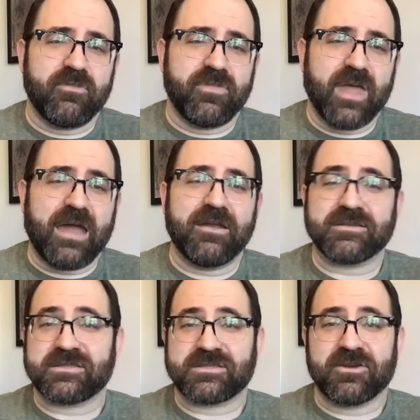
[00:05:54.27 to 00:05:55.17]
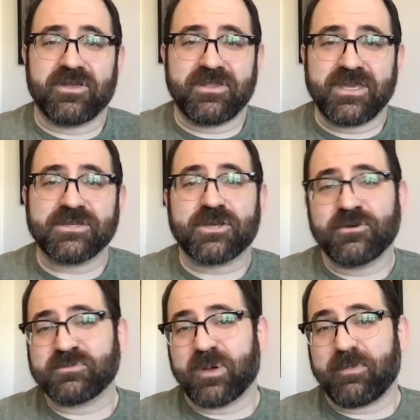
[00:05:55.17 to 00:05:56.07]
not necessarily on the East
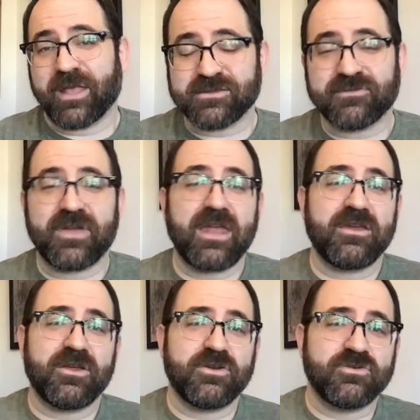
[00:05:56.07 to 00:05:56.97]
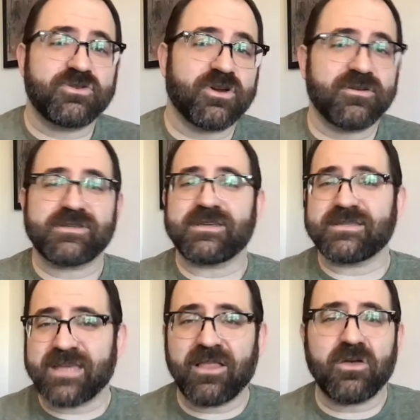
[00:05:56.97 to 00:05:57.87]
Coast, but Pennsylvania, New Jersey,
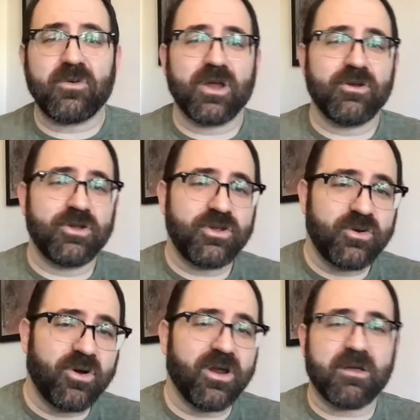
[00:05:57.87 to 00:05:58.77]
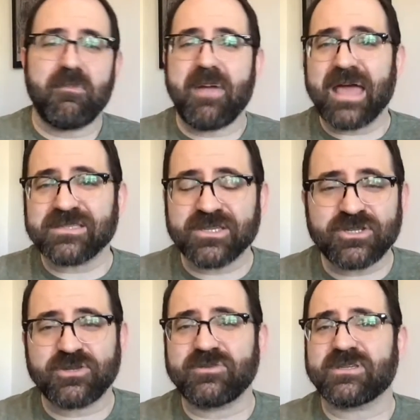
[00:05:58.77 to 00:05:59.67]
Delaware, New York,
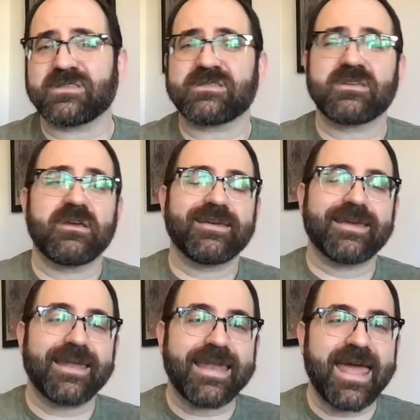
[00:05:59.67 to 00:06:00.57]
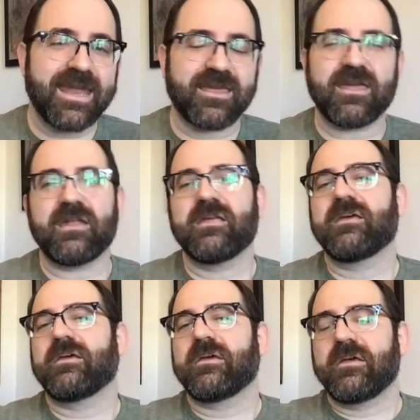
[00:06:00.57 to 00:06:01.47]
Massachusetts, Connecticut,
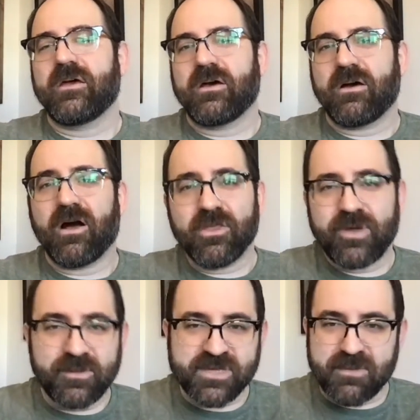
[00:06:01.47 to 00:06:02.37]
all the way up to